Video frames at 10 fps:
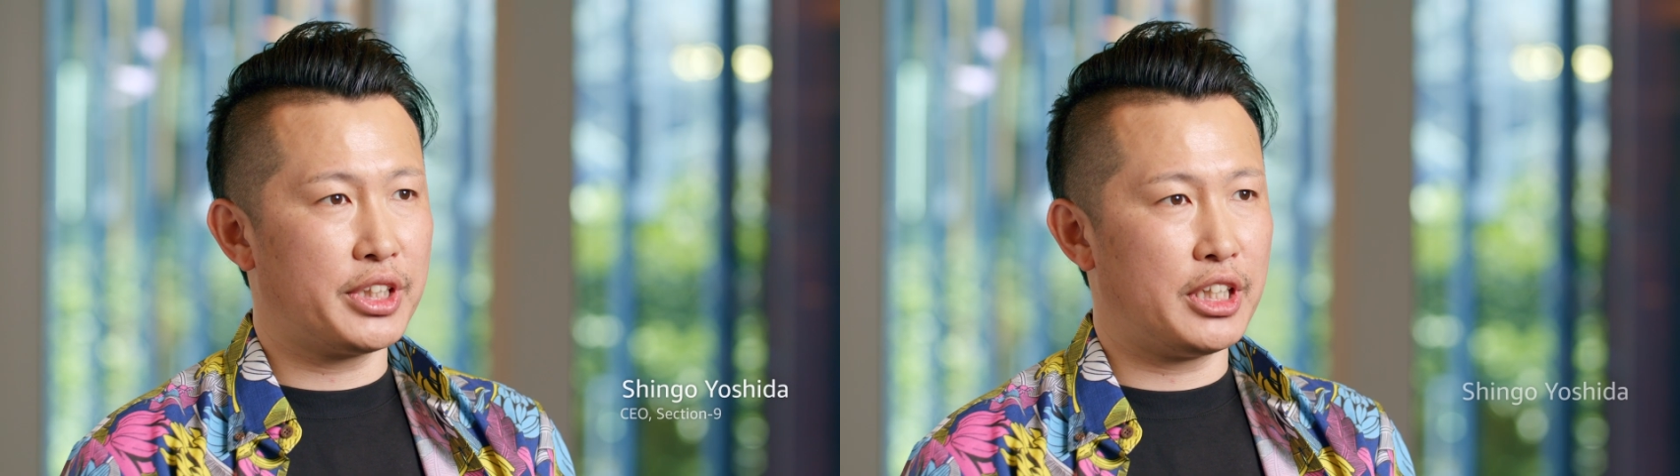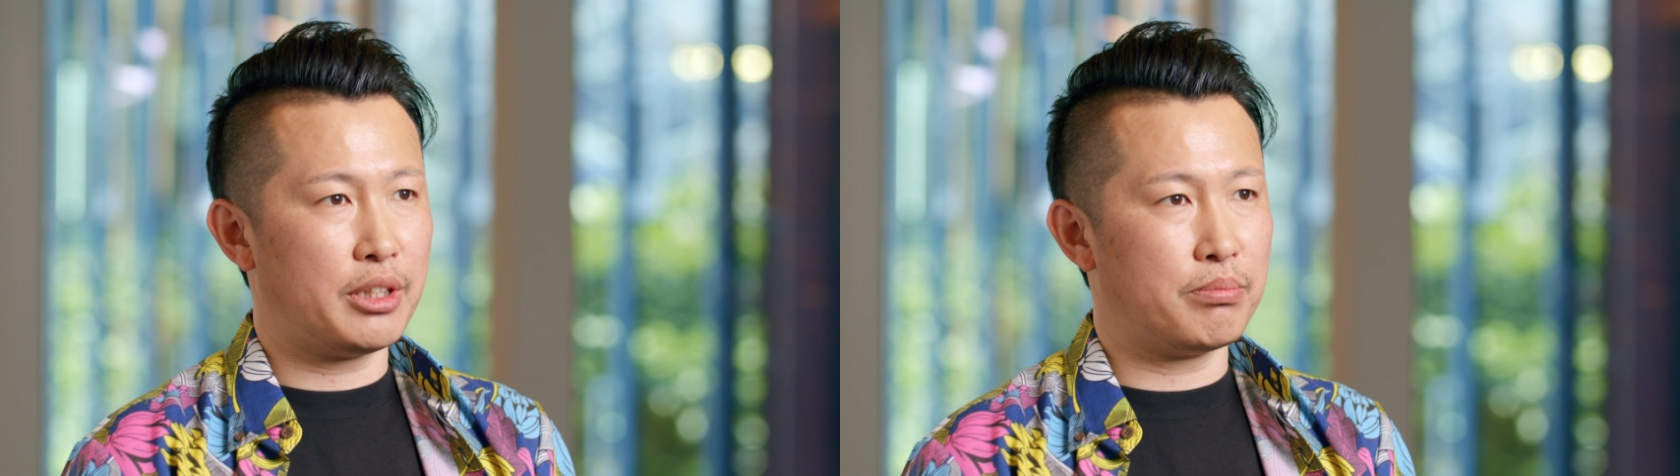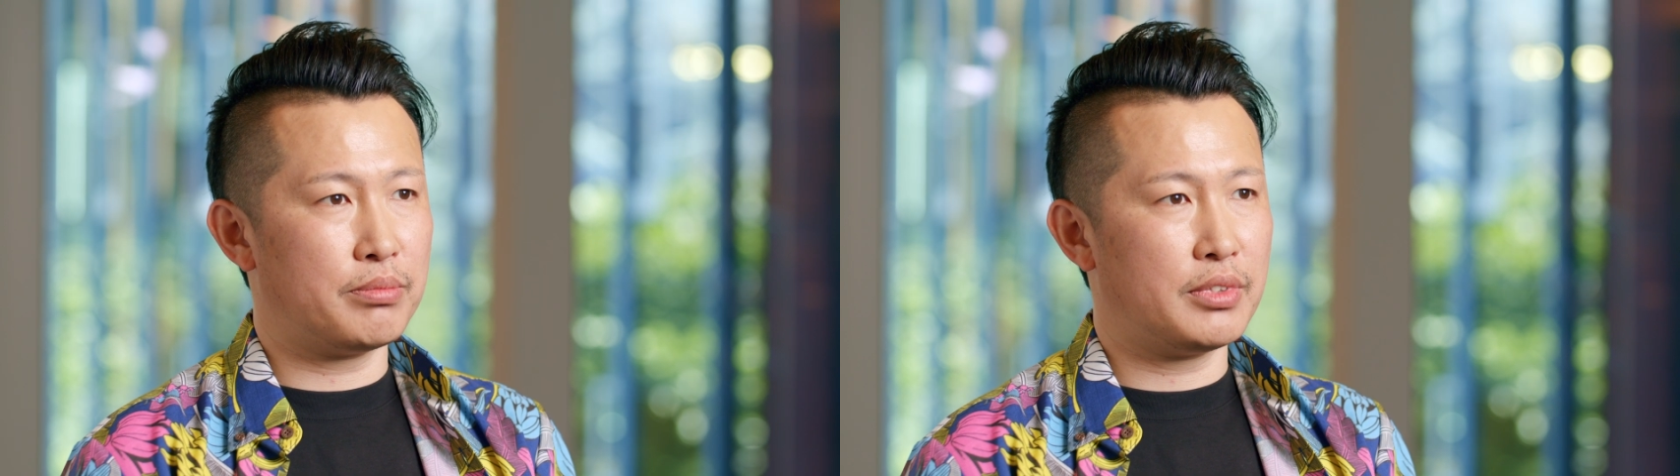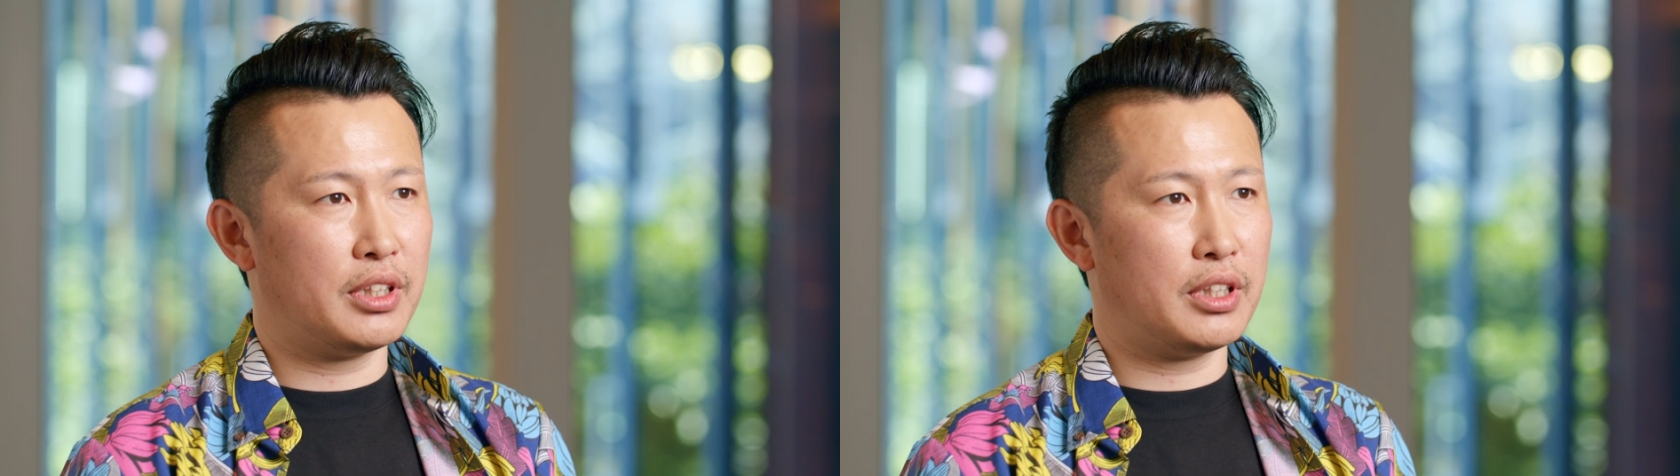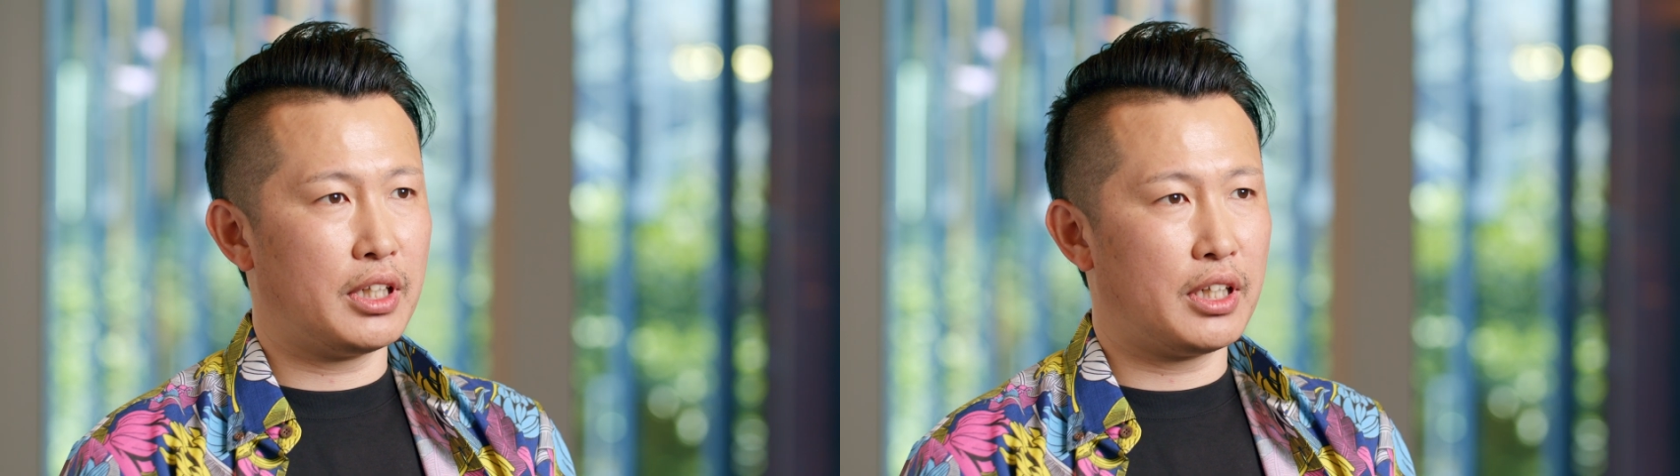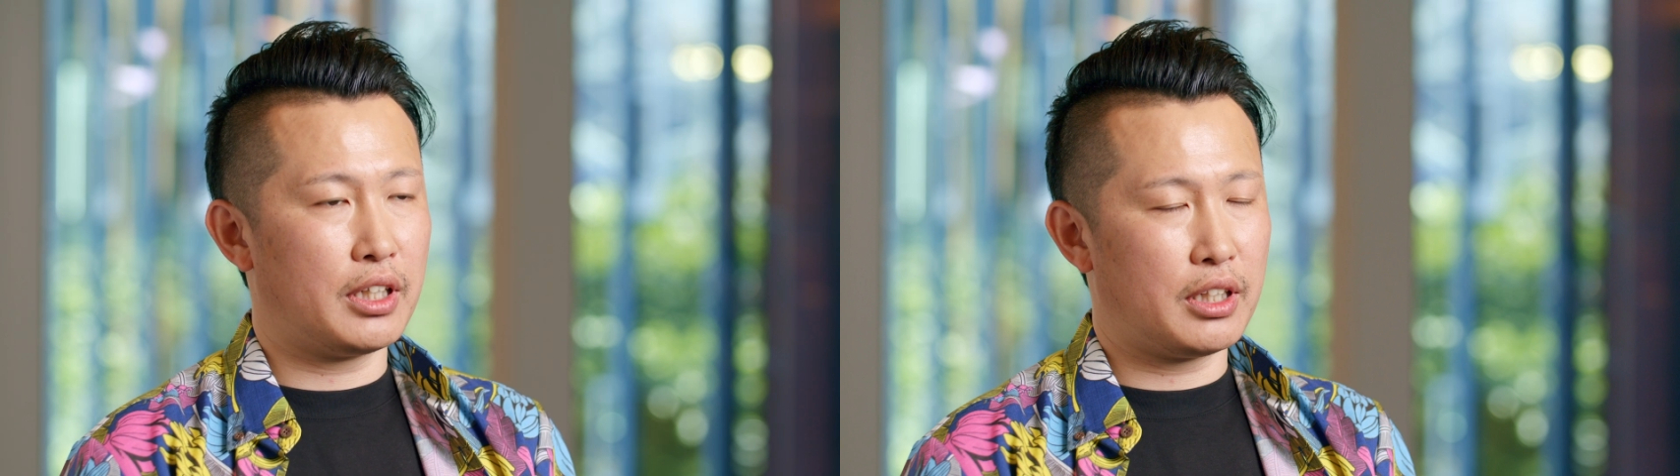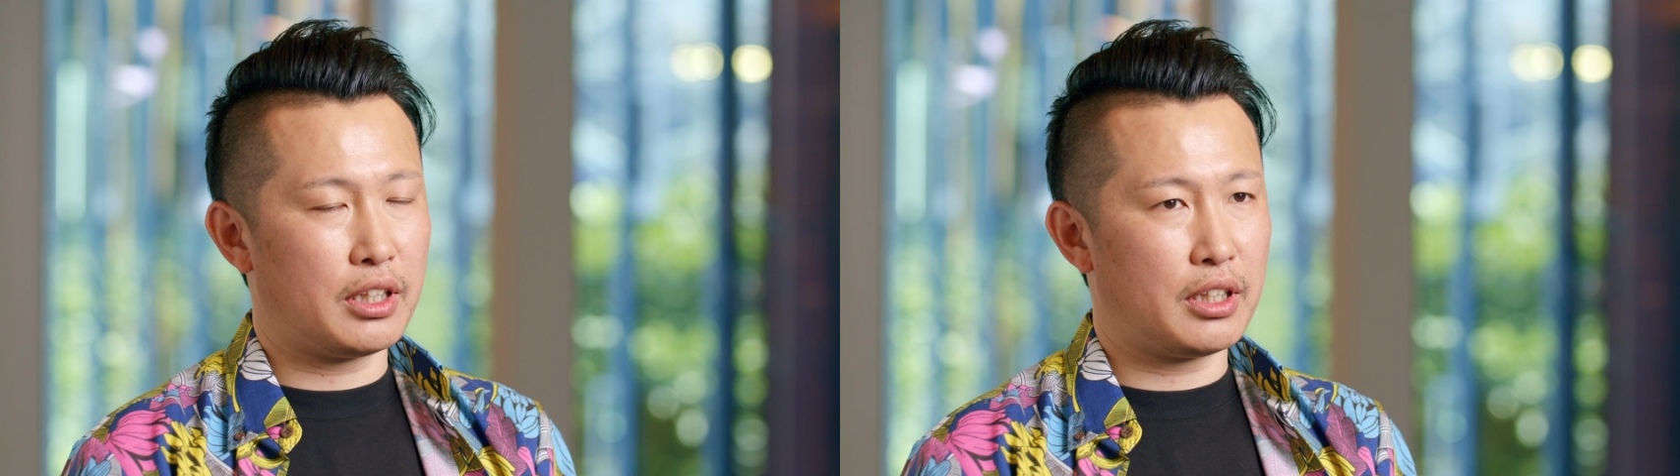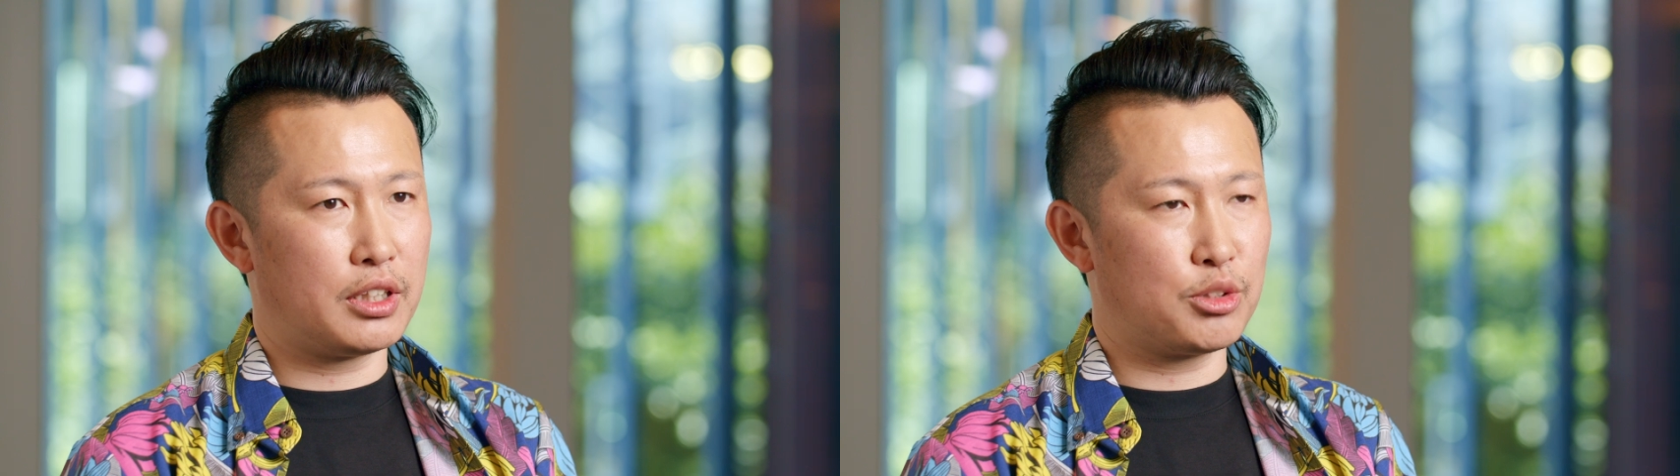team
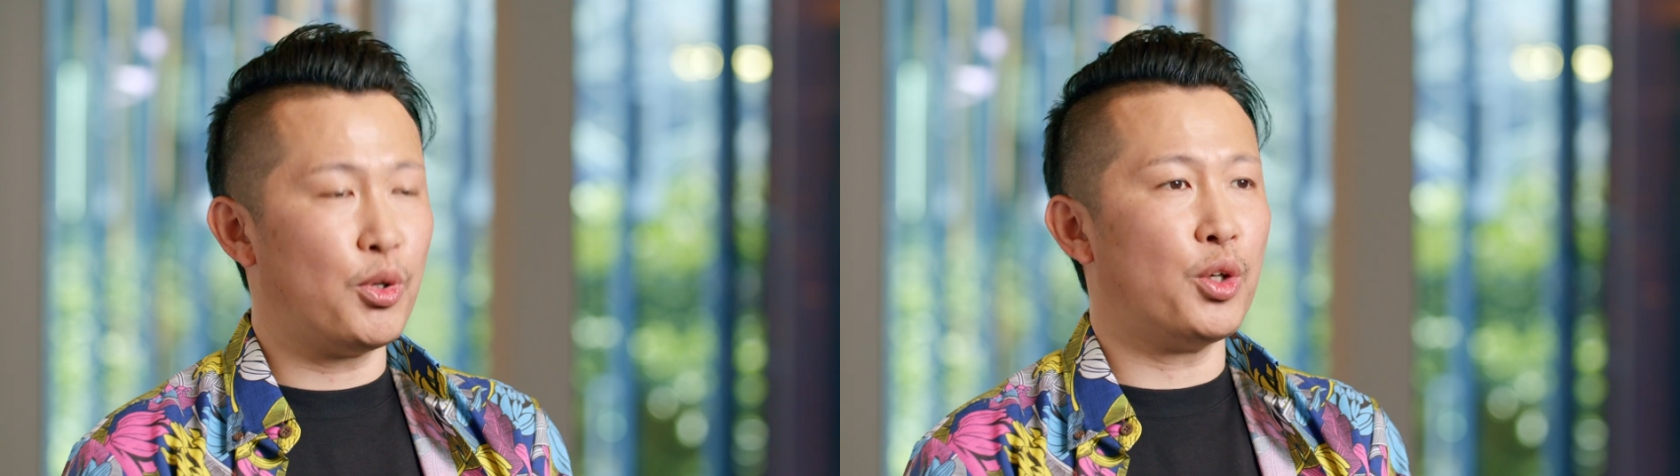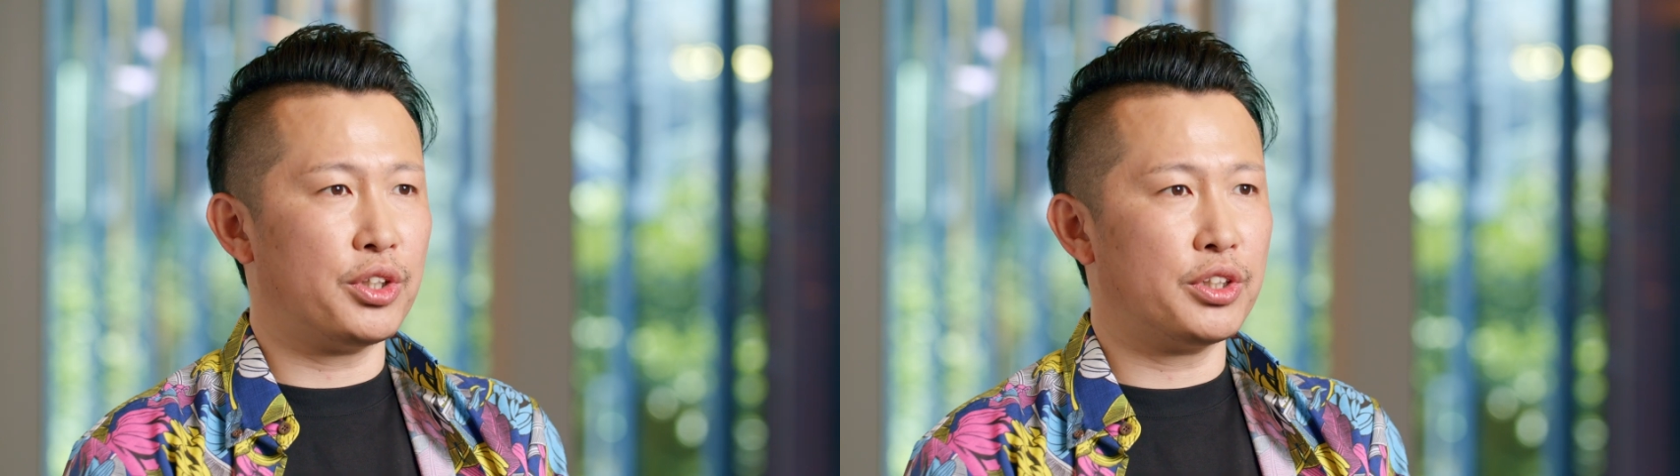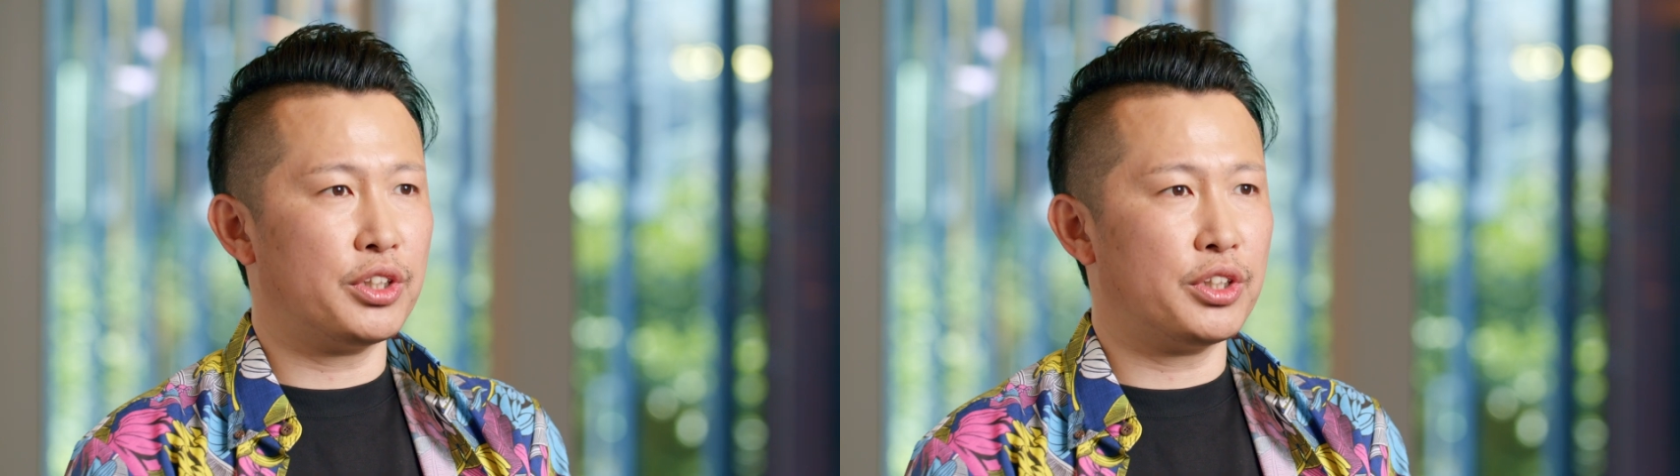uh, smaller.